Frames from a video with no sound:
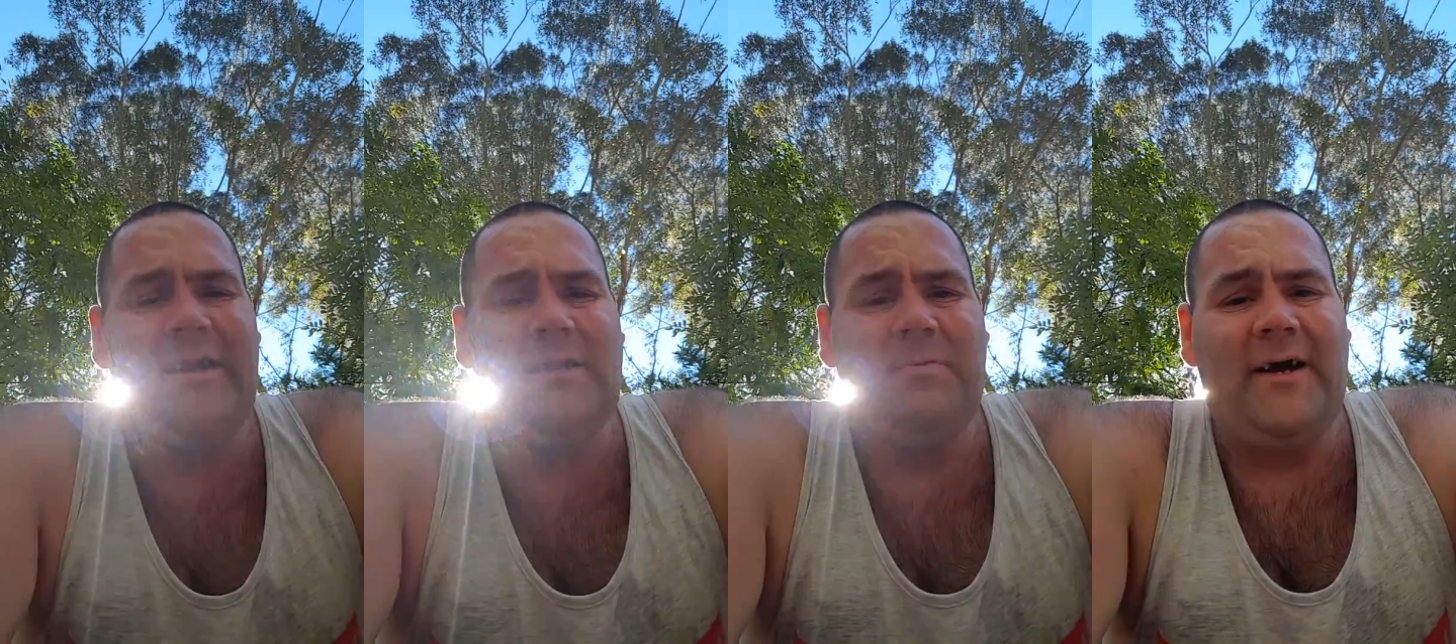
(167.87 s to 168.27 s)
I
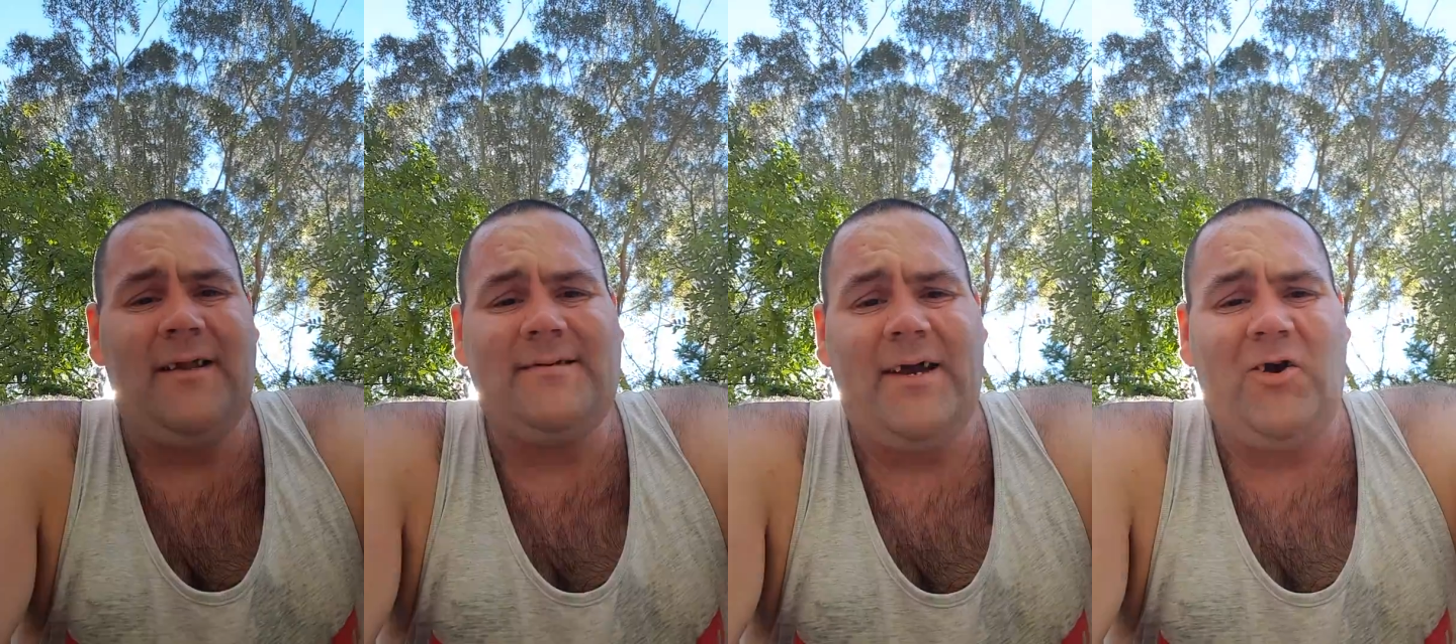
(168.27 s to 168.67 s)
get in the
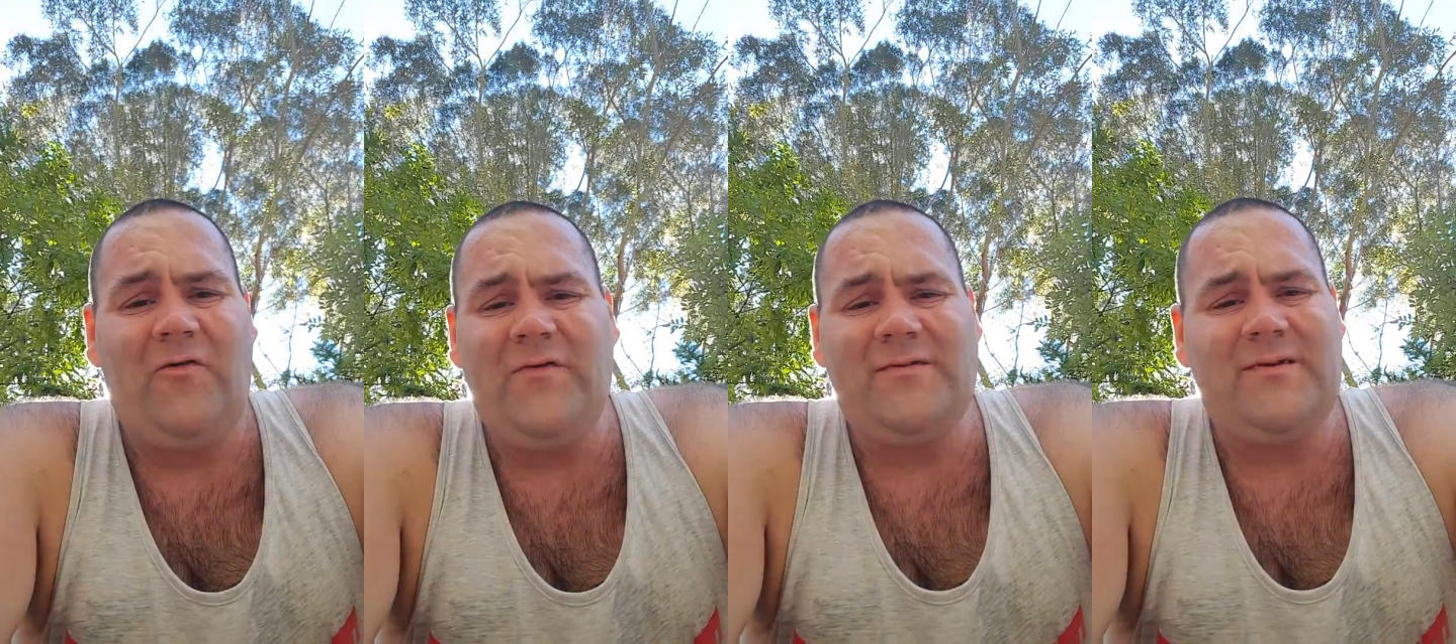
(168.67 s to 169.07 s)
plane and take
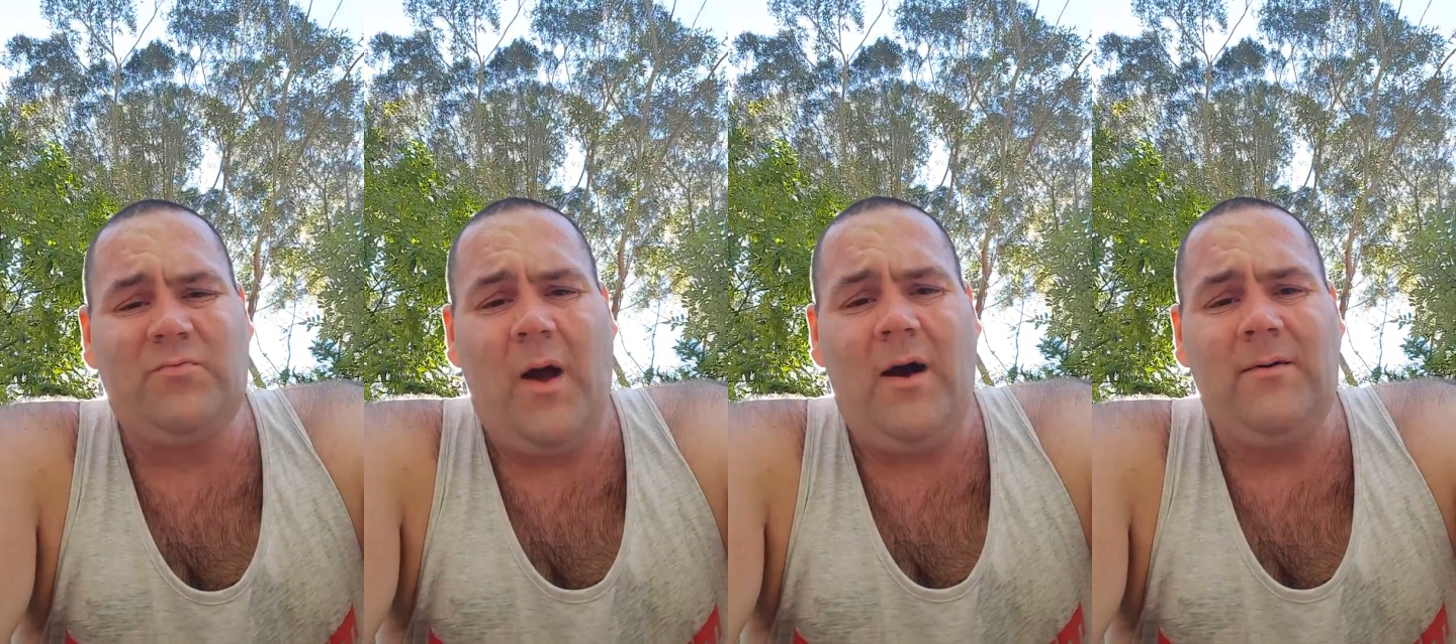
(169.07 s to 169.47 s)
off, it's
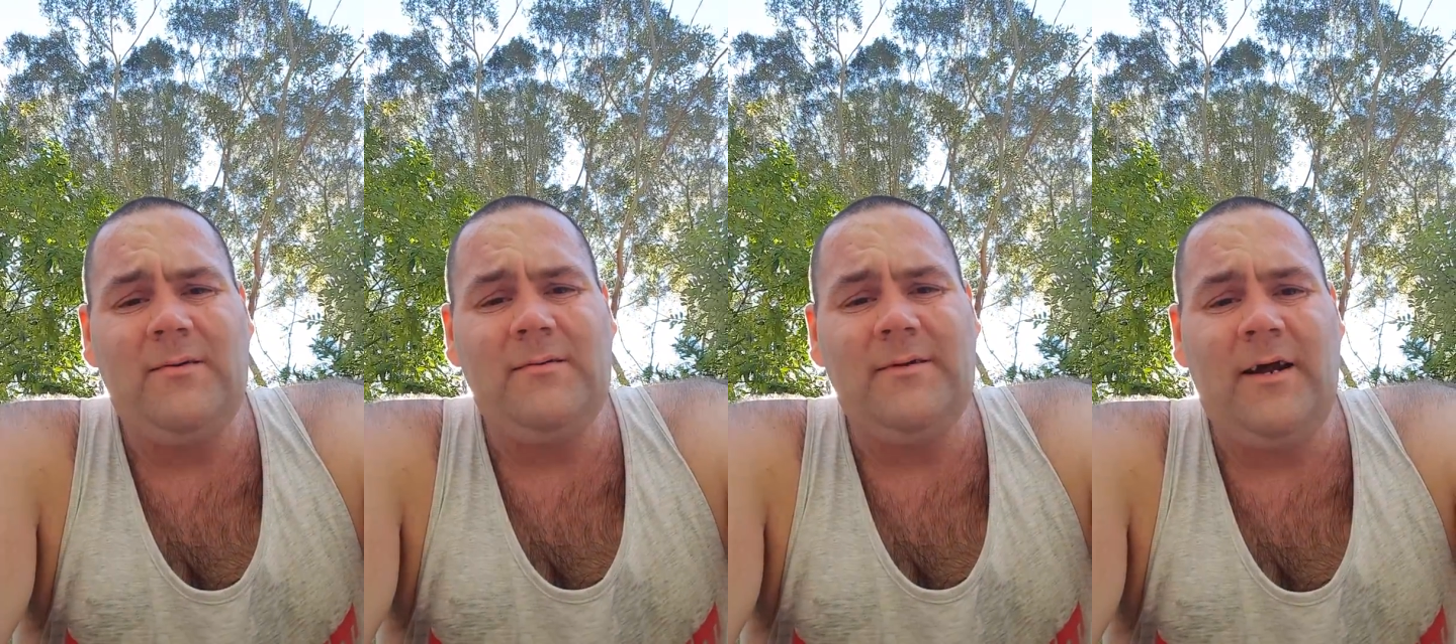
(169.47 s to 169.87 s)
just wow,
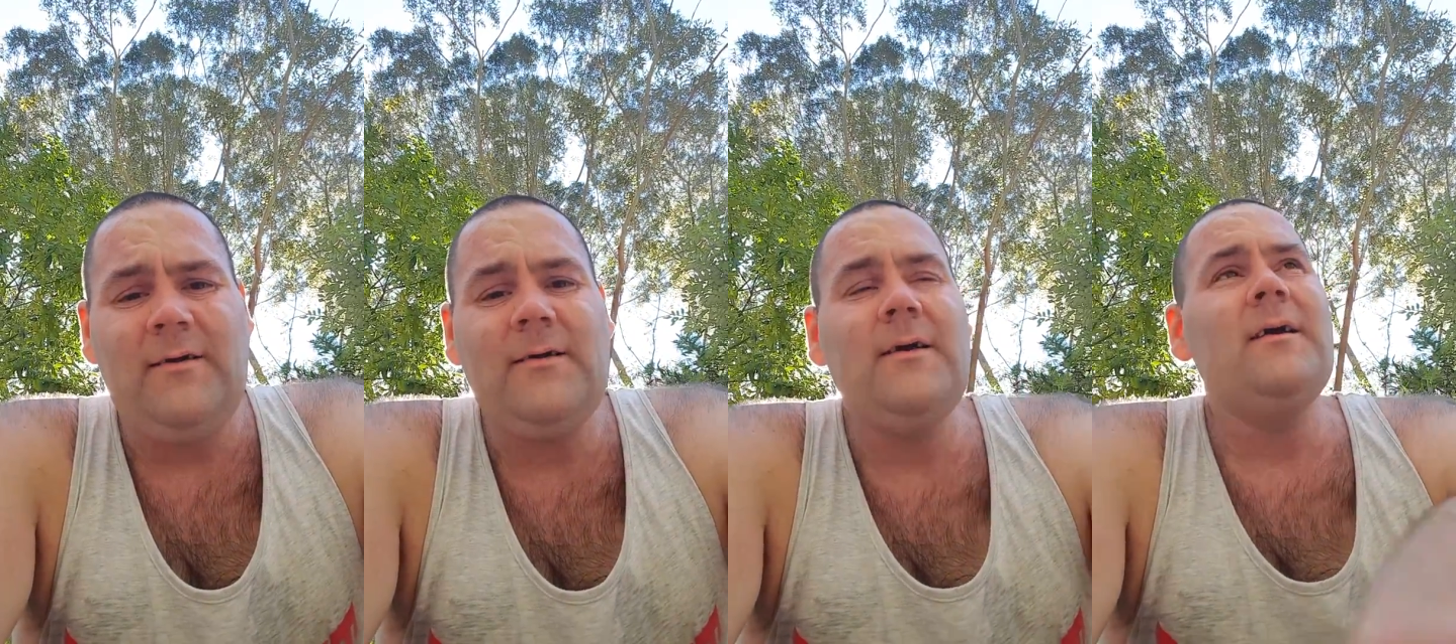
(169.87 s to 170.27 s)
you know.
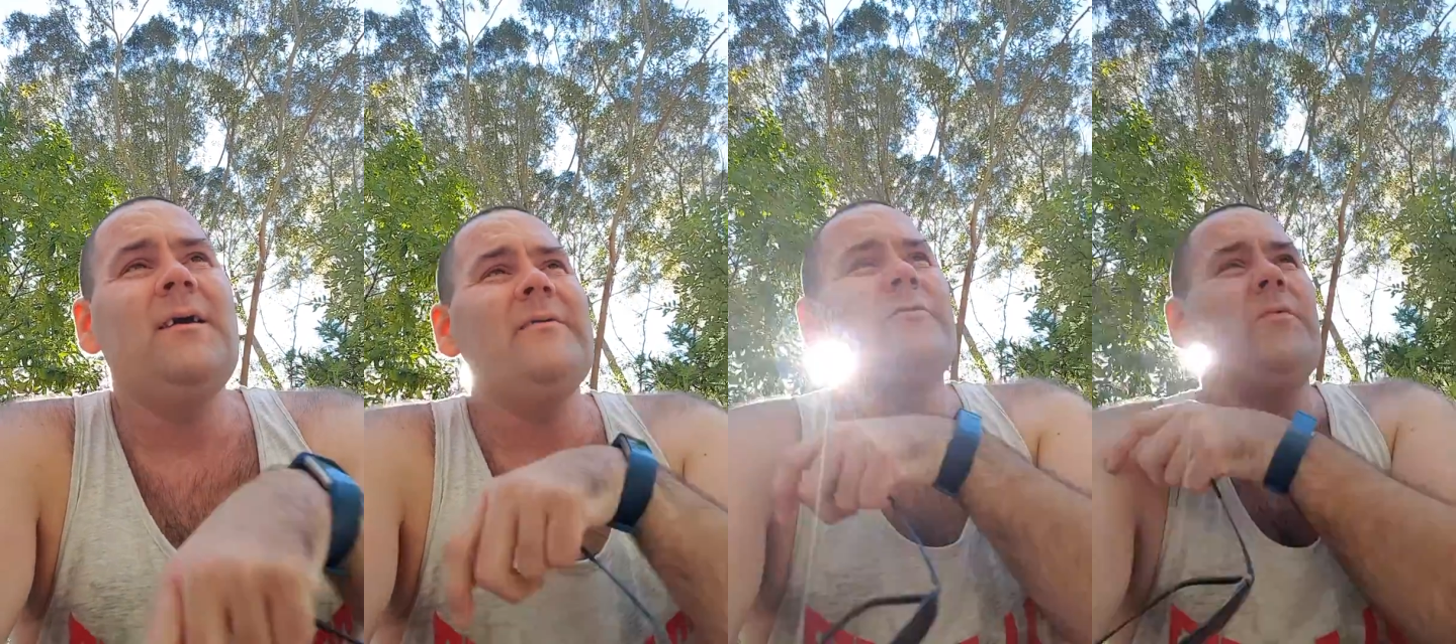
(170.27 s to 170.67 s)

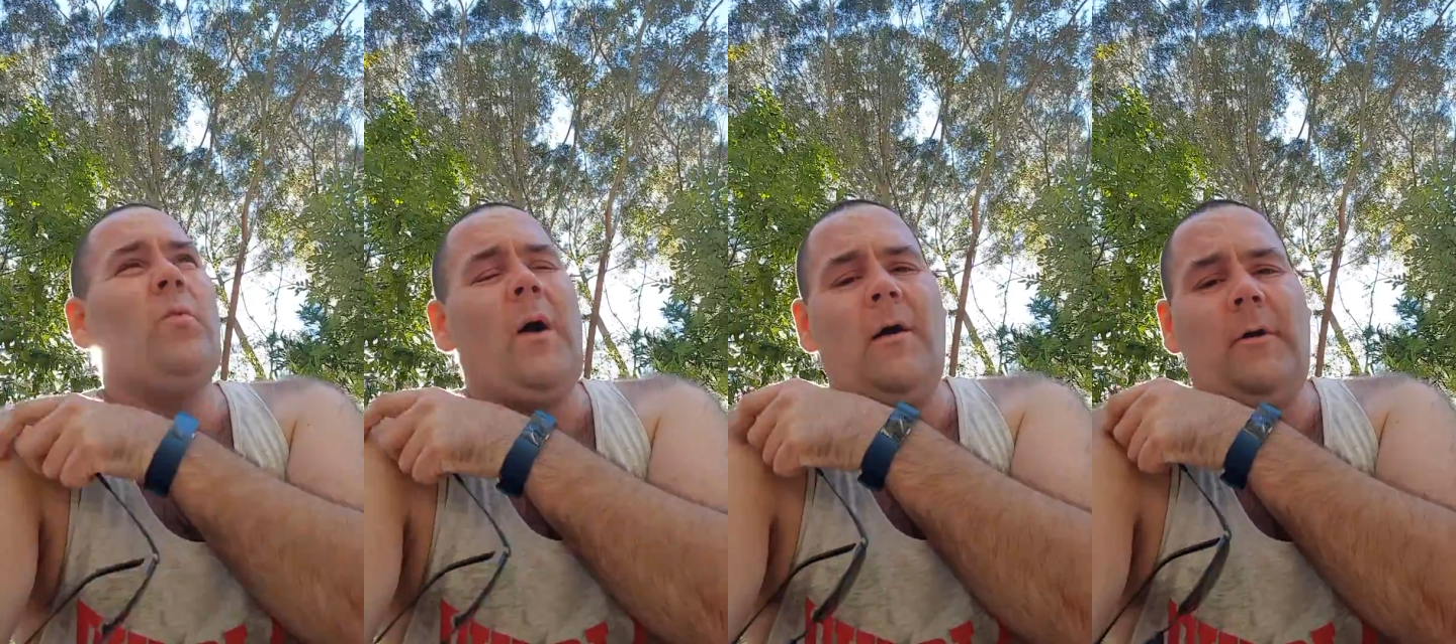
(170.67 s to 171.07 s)
It's a
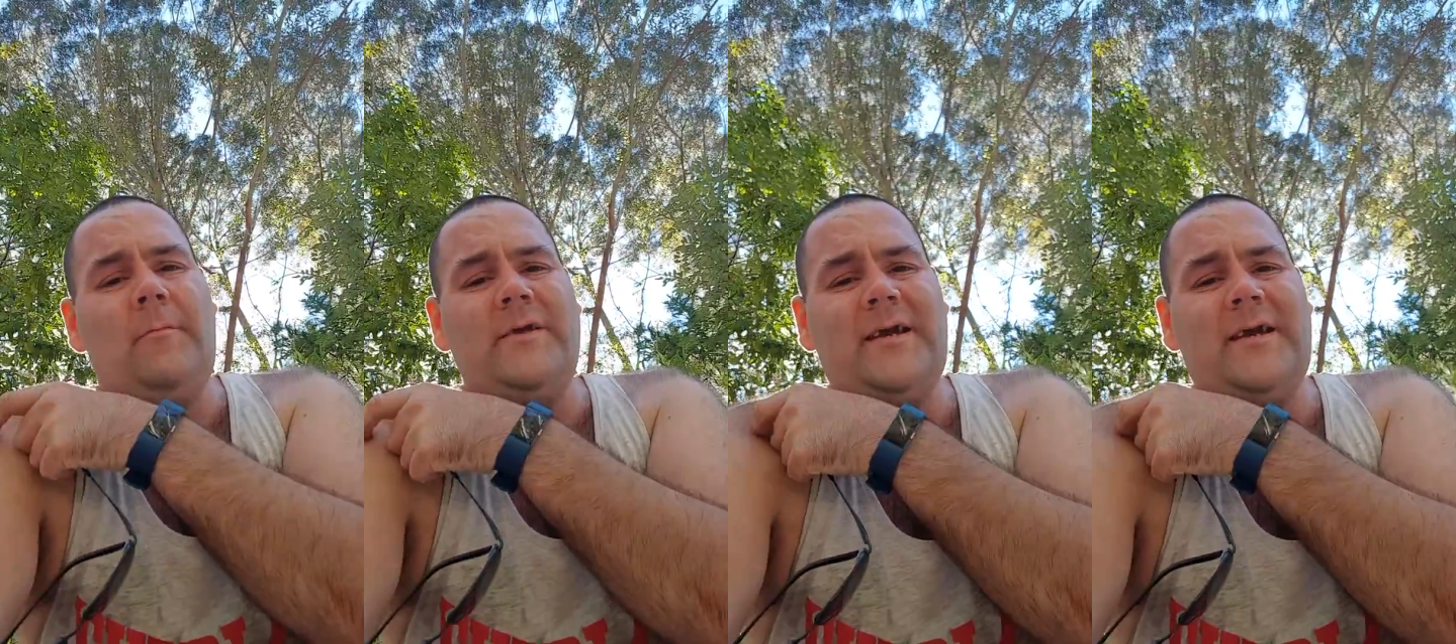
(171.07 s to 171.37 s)
real wow moment.